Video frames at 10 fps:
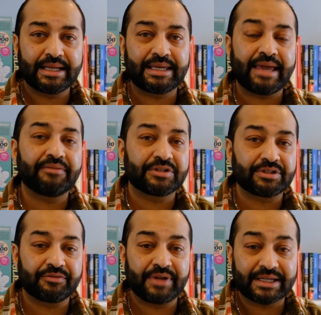It gave us
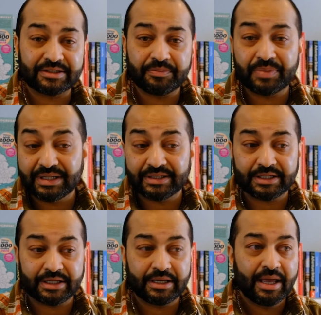the
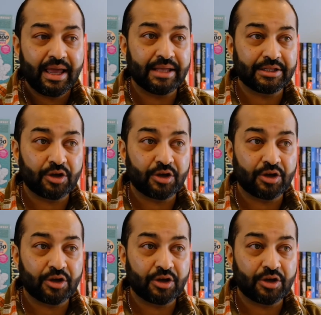flexibility and the